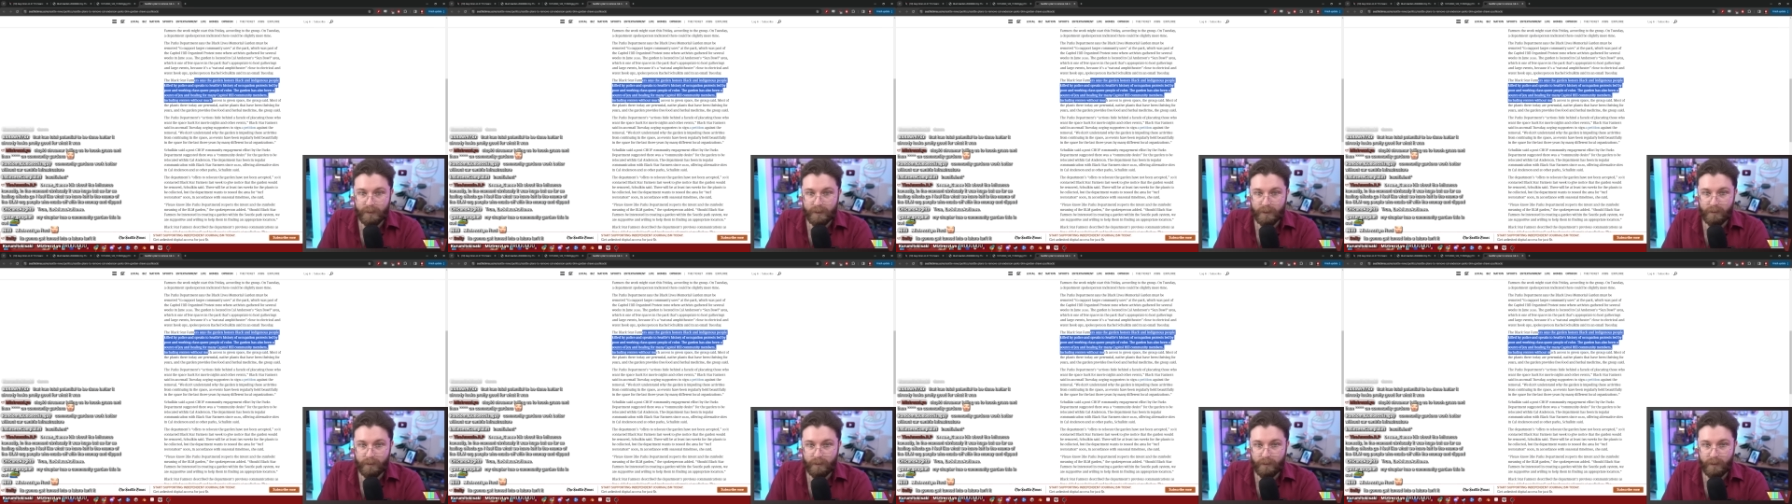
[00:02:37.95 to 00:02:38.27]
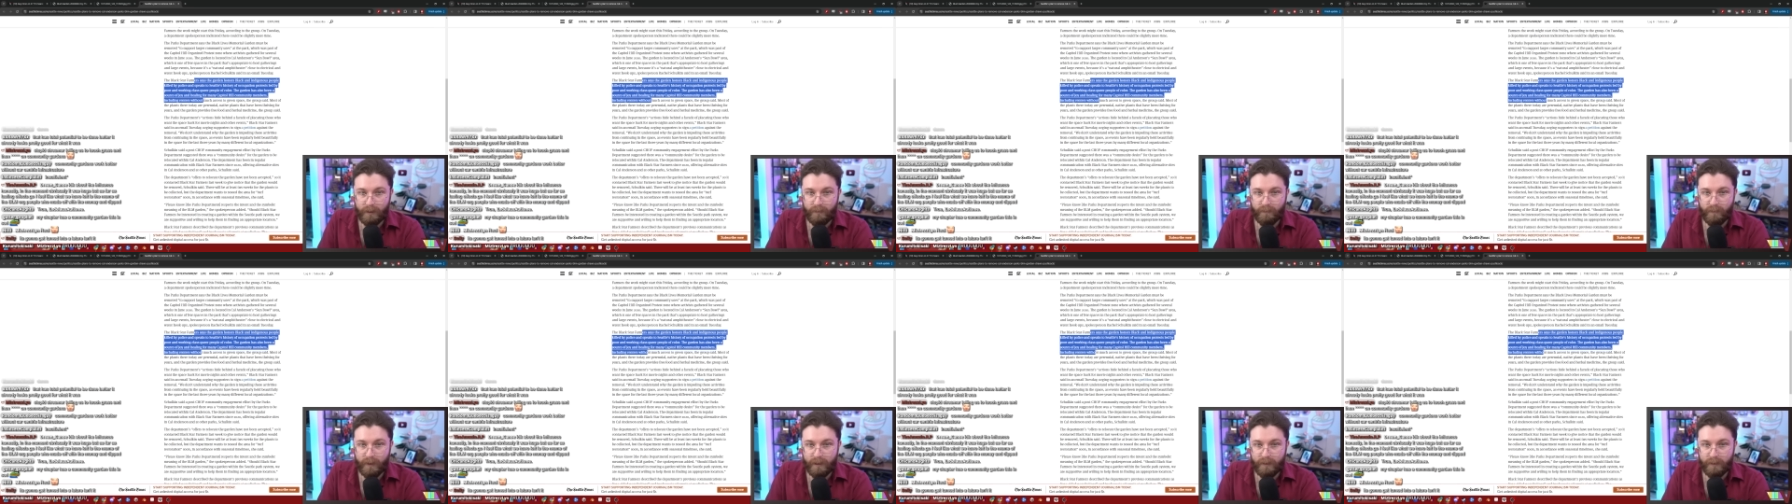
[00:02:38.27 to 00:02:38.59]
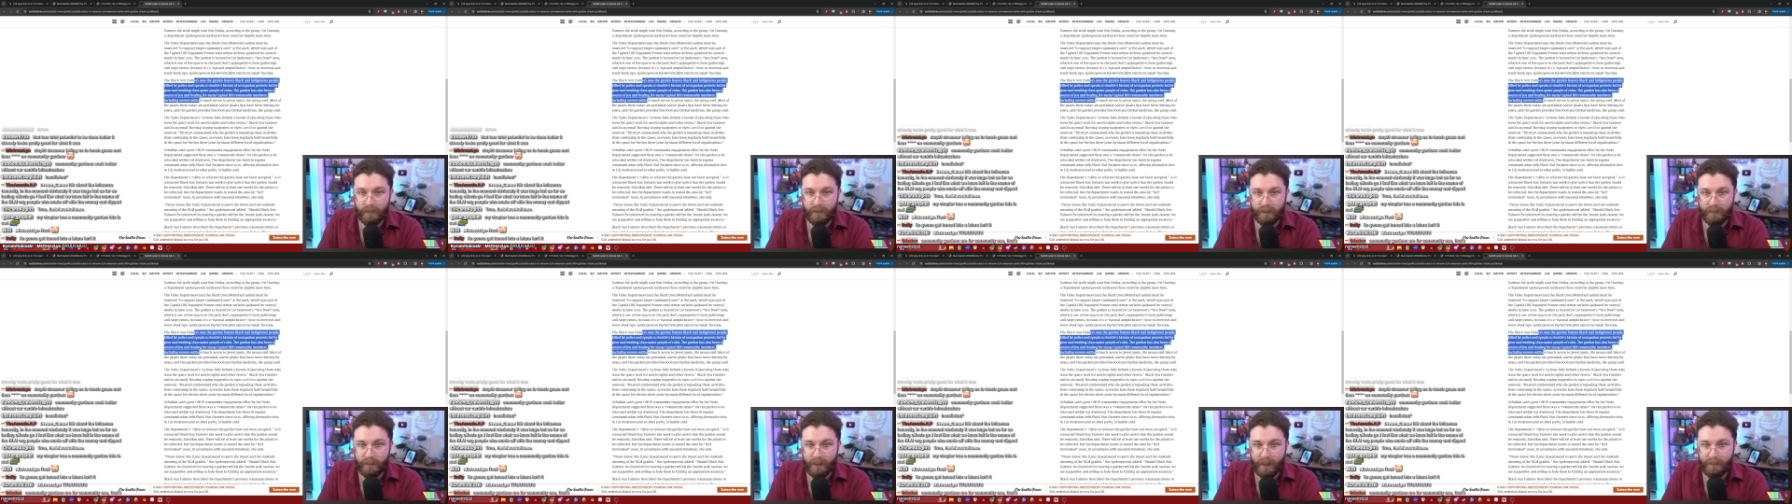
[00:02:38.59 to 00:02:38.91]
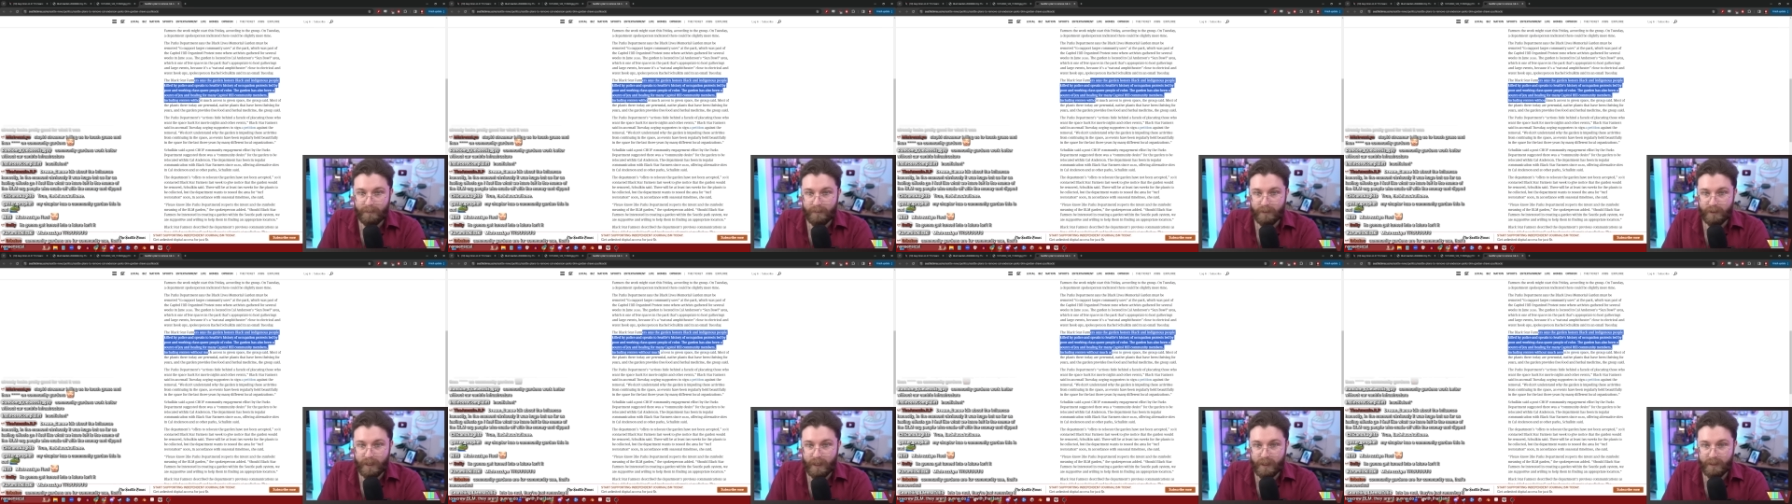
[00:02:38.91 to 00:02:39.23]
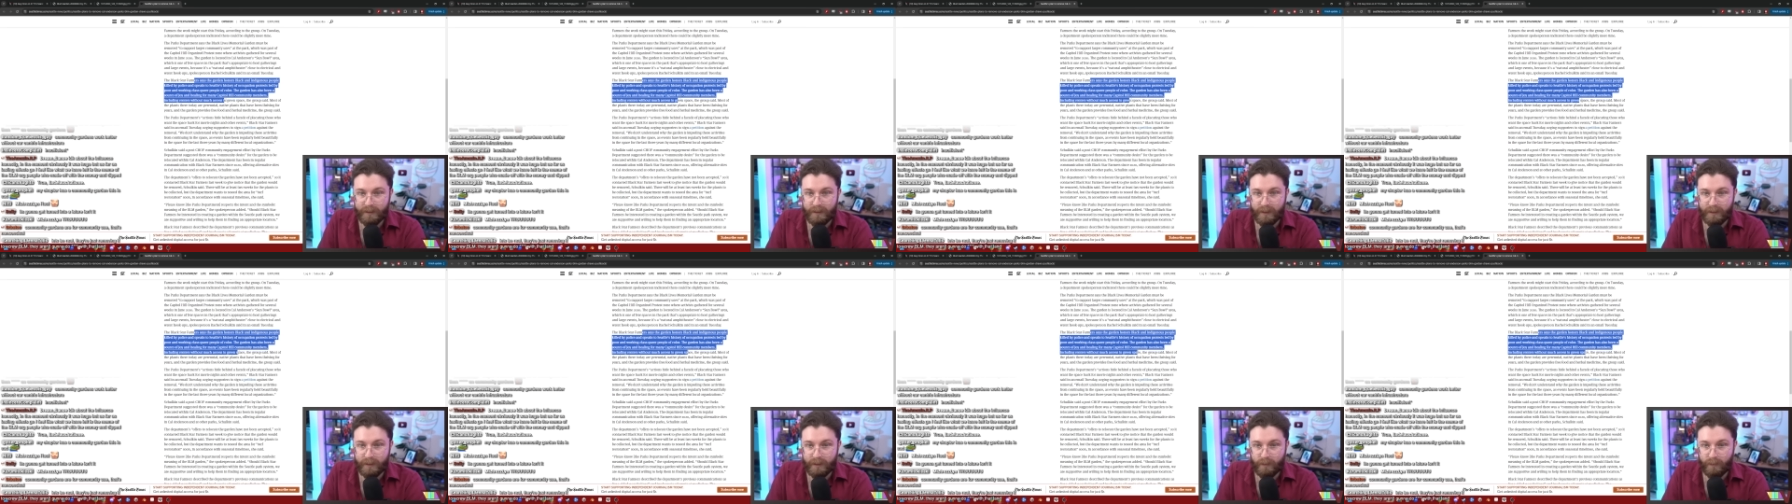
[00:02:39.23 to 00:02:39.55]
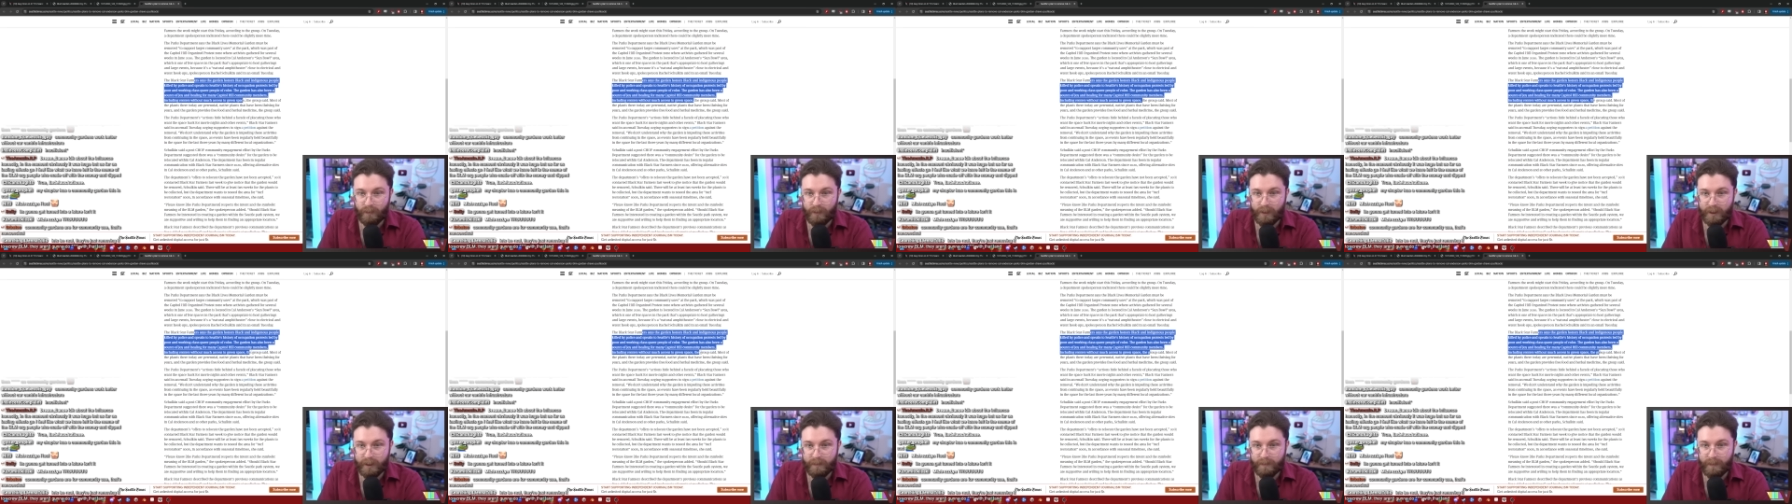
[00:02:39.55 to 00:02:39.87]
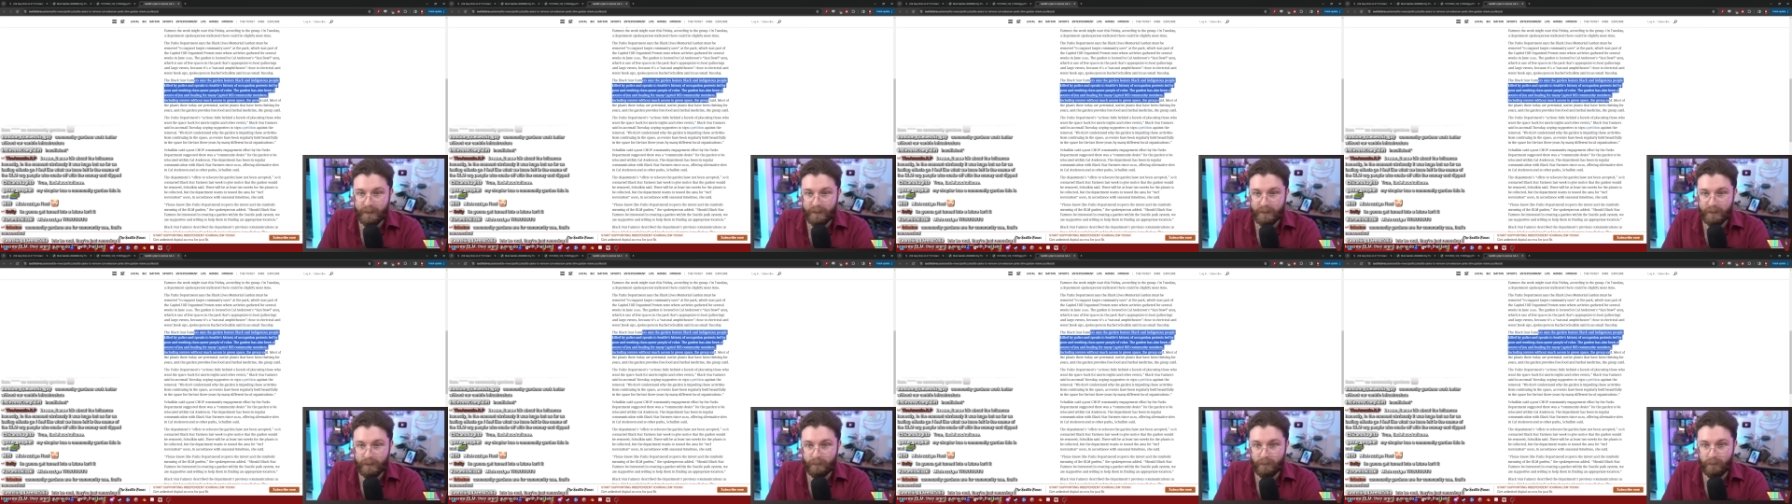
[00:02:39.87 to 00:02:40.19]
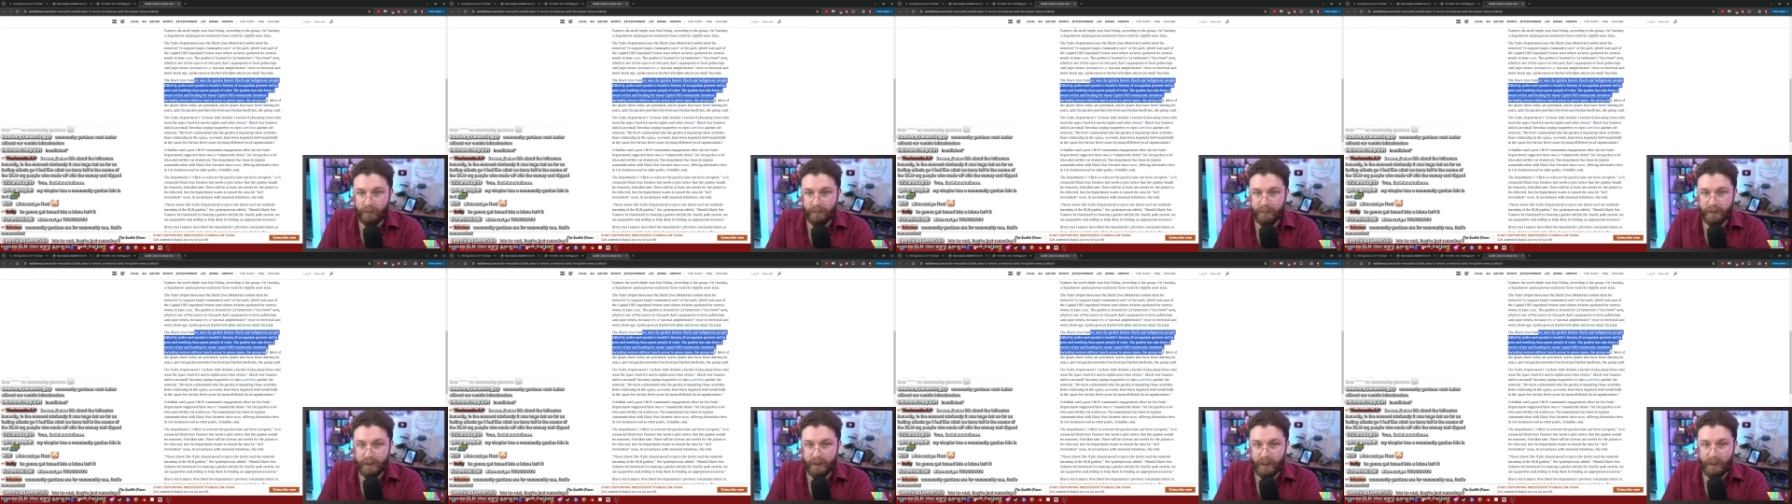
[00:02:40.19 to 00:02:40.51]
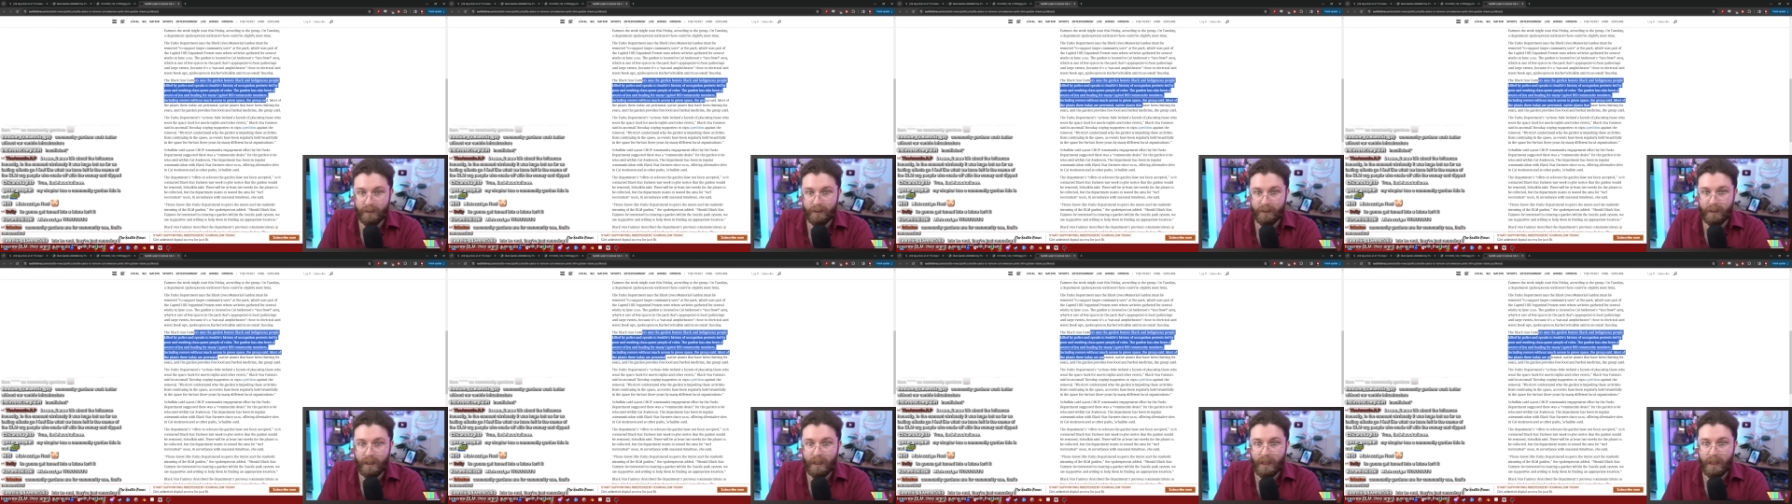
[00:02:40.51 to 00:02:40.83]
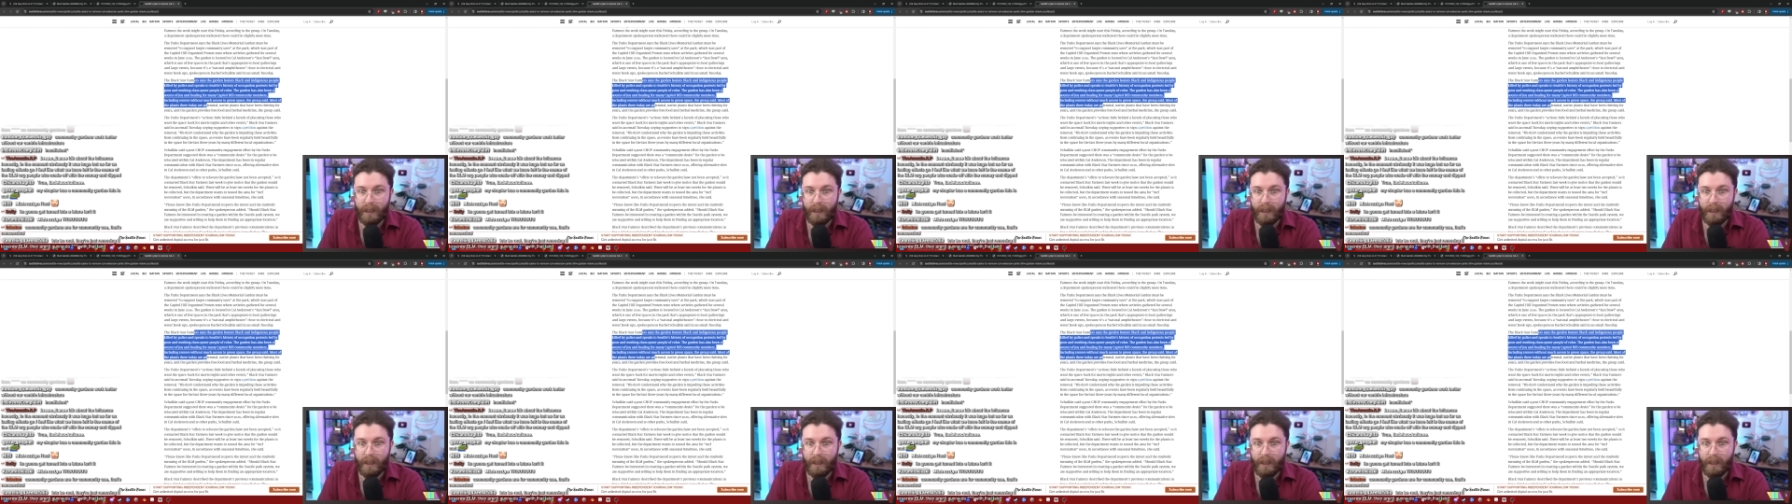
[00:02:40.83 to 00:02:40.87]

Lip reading: including renters without much access to green space, the group said.